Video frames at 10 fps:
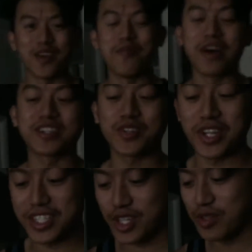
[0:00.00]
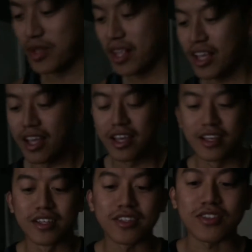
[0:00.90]
Too much green juice. So,
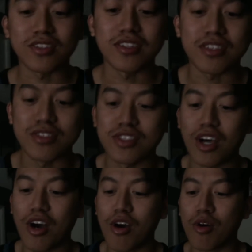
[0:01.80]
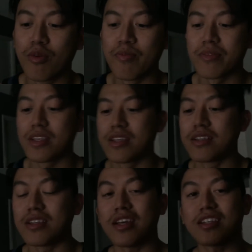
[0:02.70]
so So,
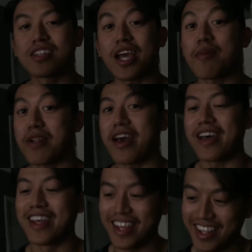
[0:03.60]
yeah, Chapnap.